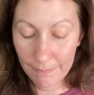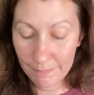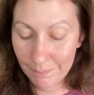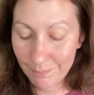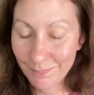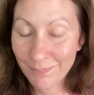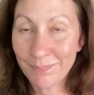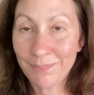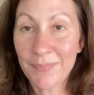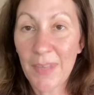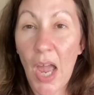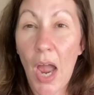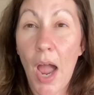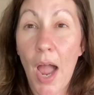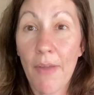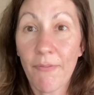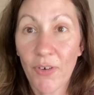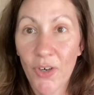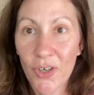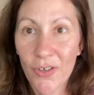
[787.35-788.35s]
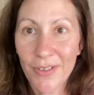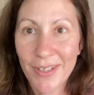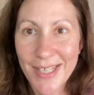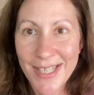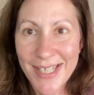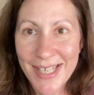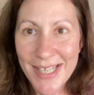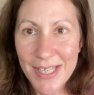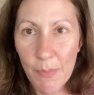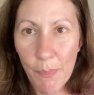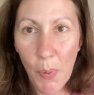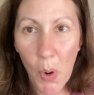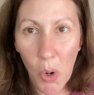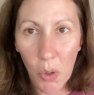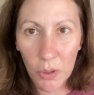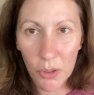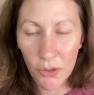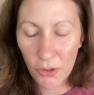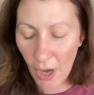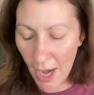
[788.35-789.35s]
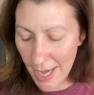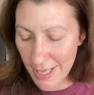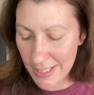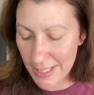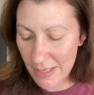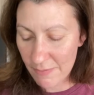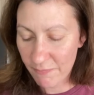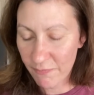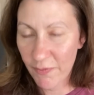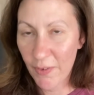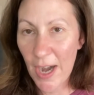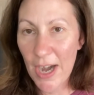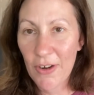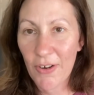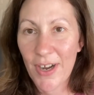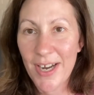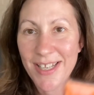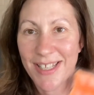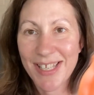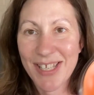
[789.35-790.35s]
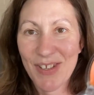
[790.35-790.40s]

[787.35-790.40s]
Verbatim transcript: Now, I've heard this is a polarizing fragrance,